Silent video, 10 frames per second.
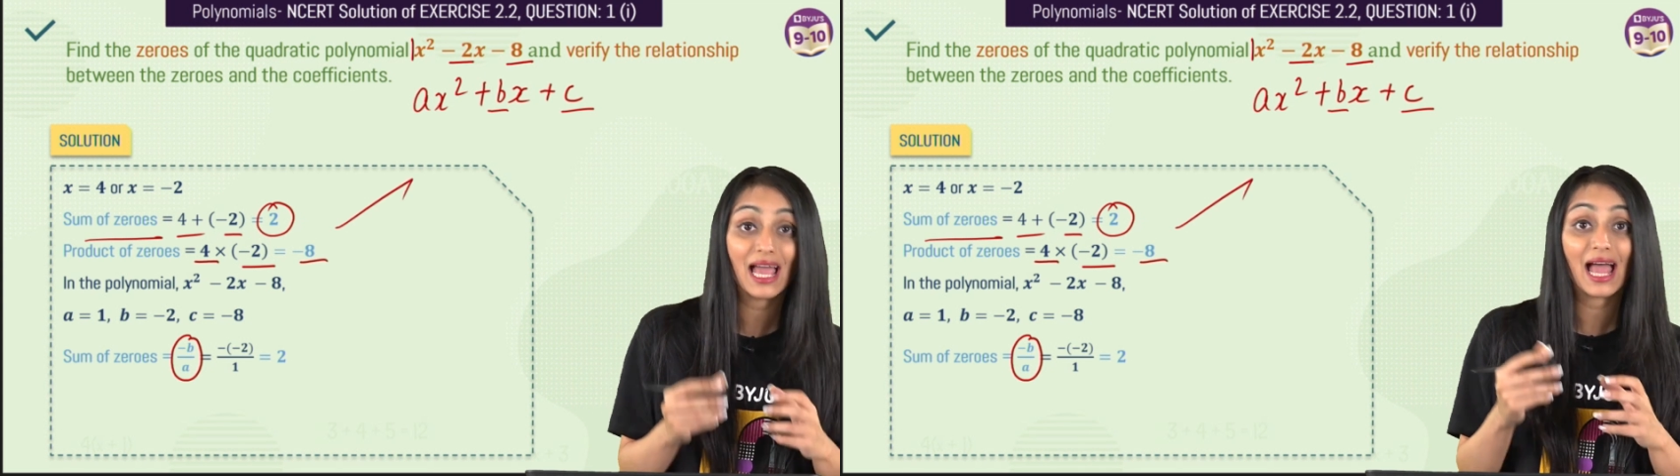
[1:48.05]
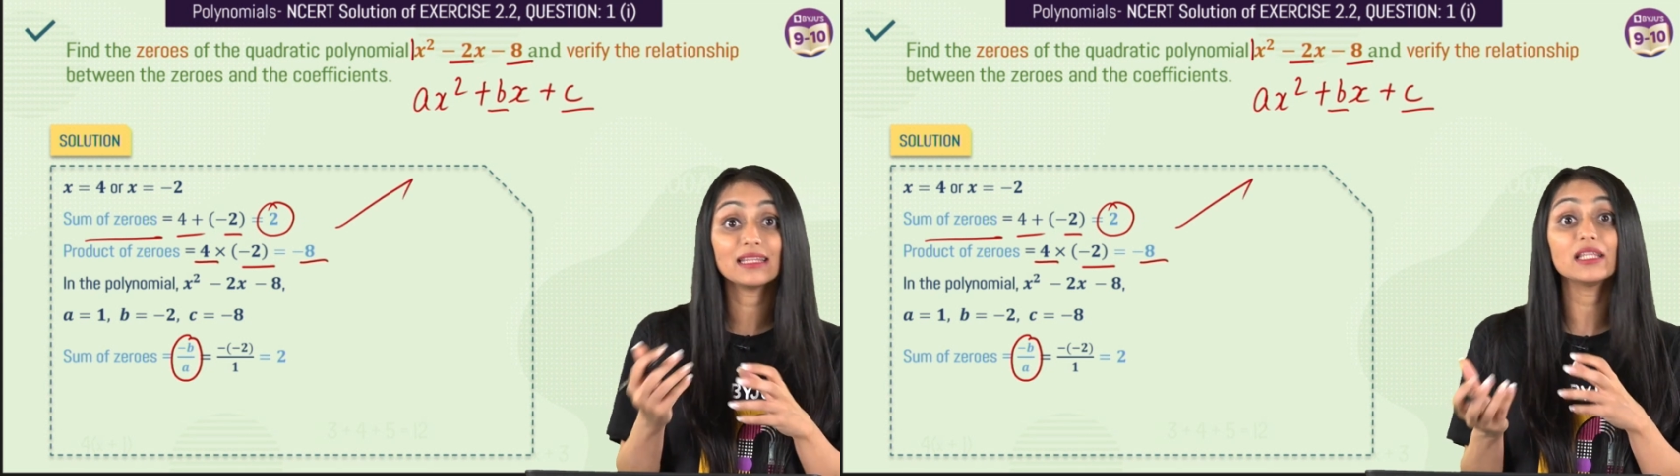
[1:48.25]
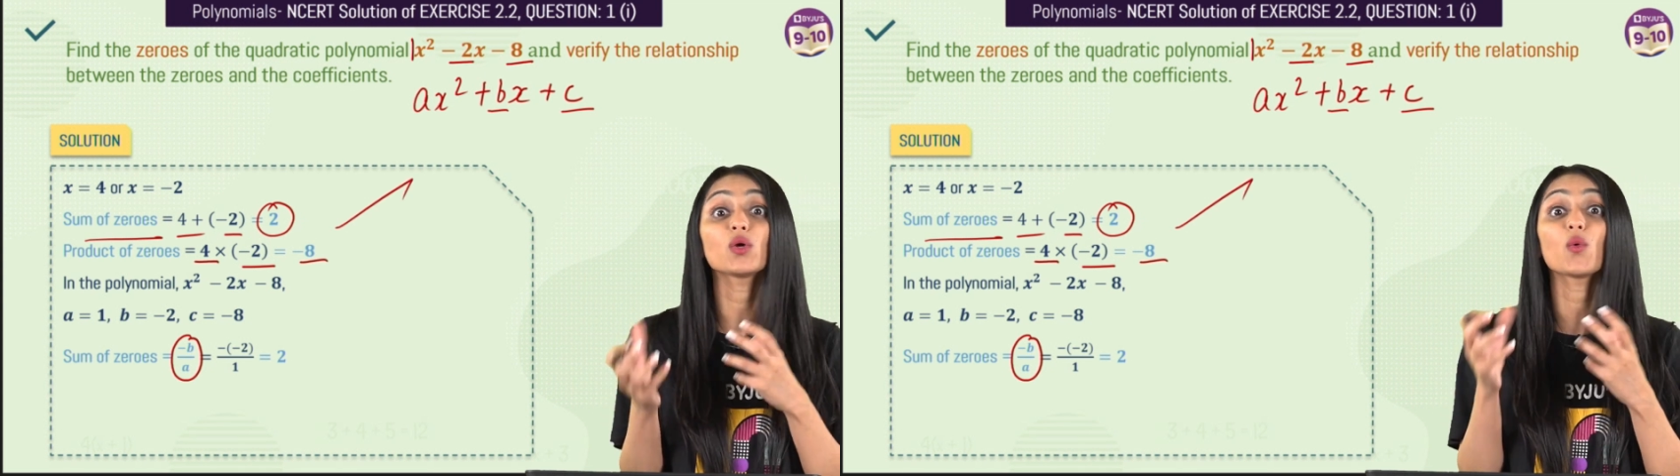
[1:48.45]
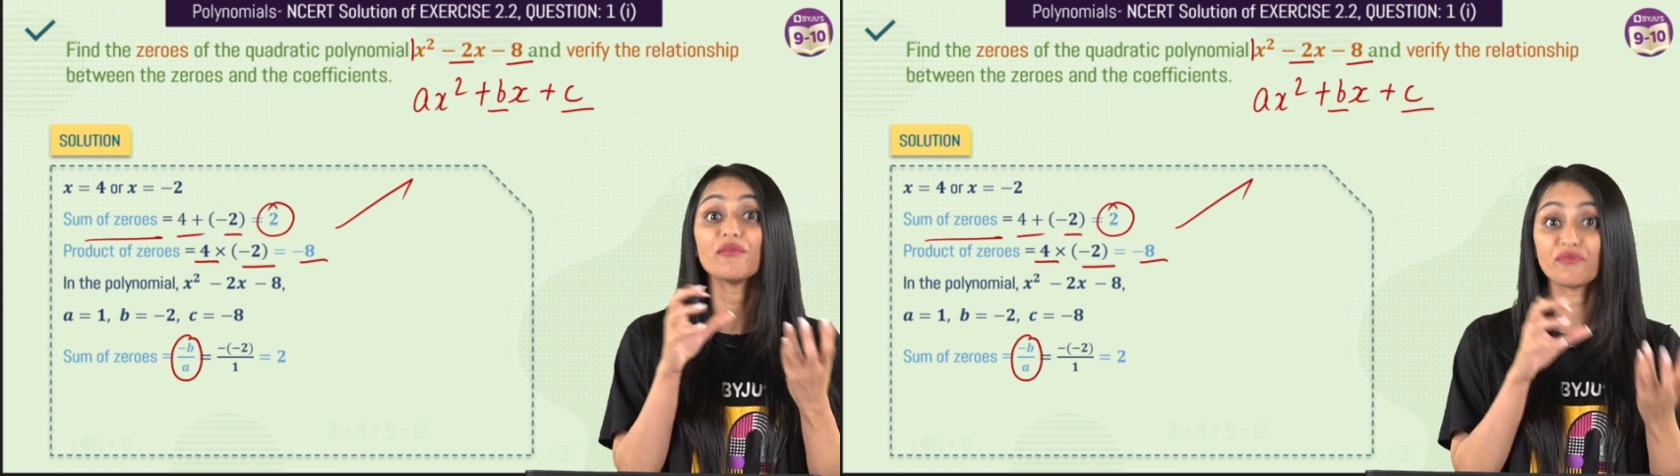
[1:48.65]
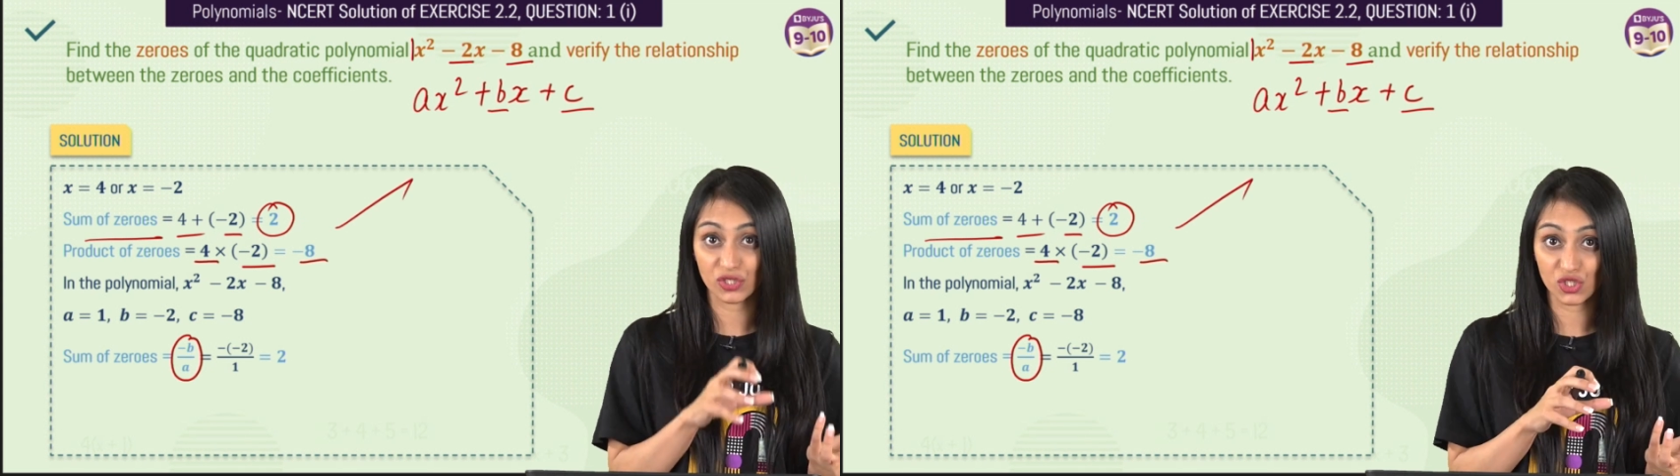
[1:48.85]
and the
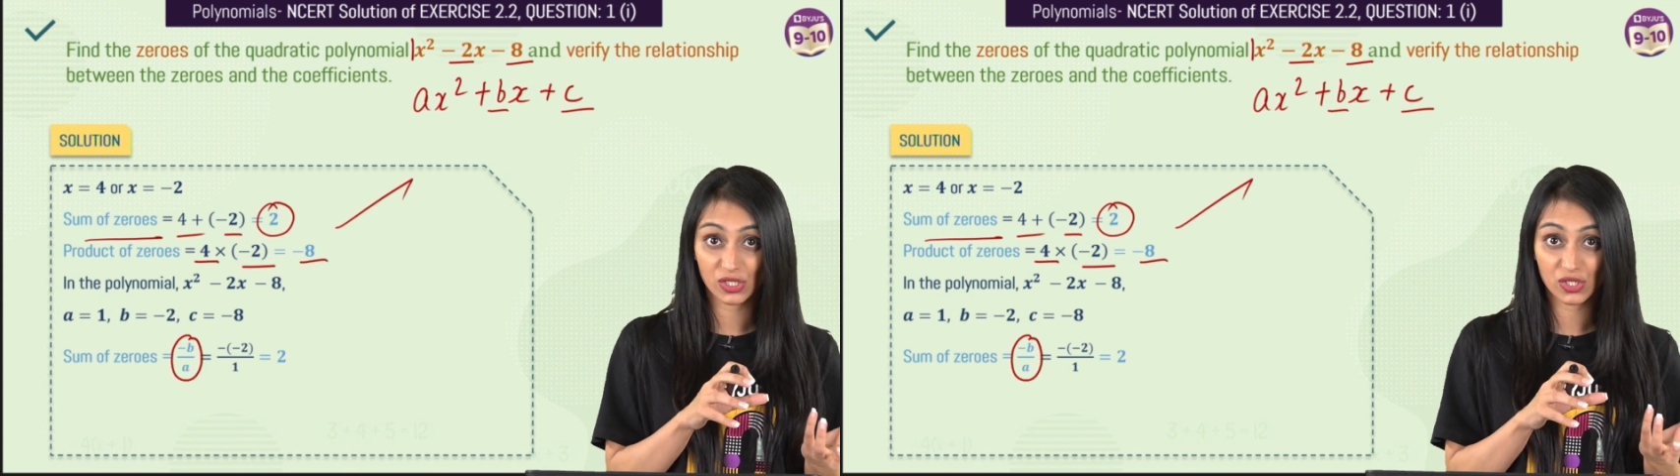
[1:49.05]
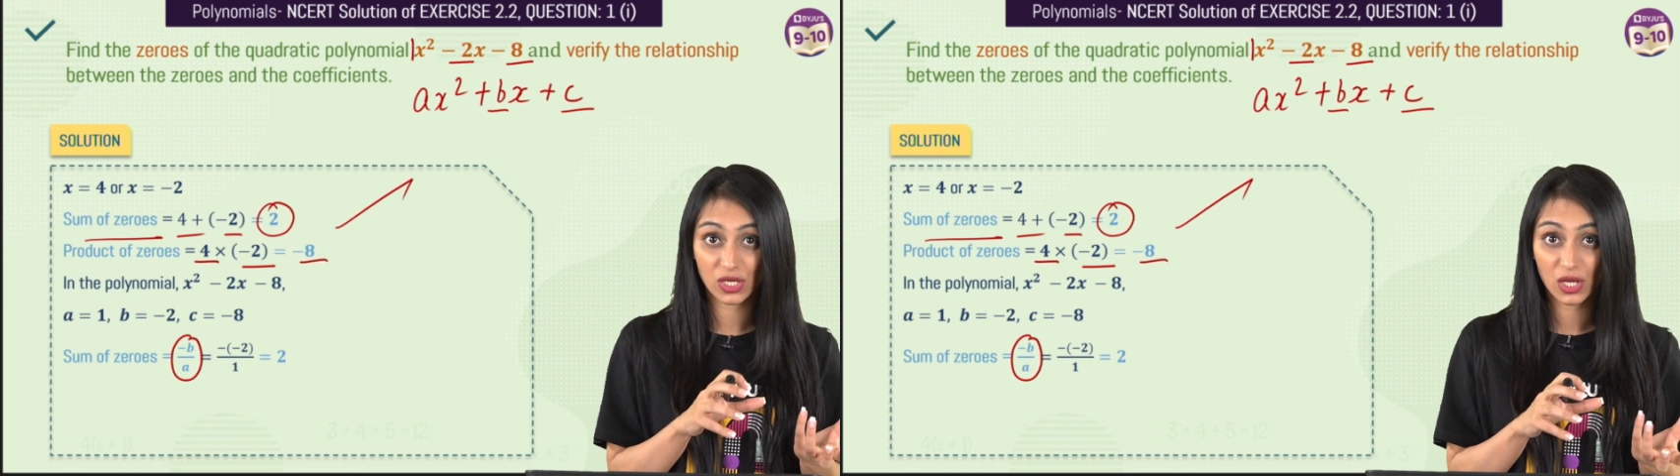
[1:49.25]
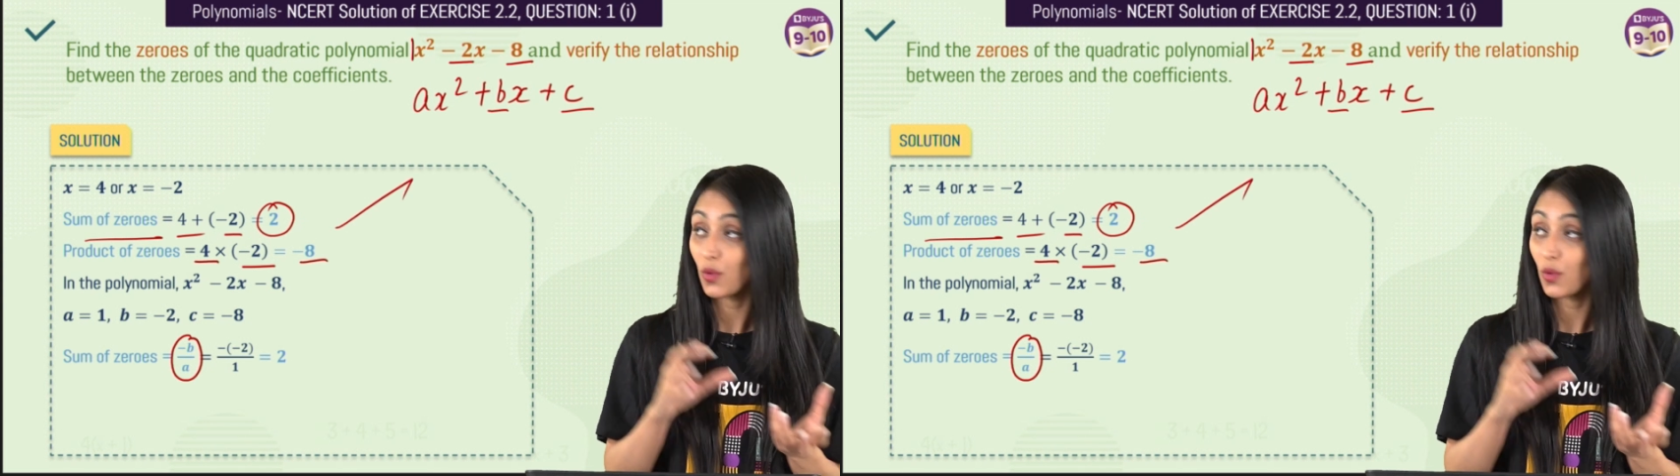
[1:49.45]
coefficients.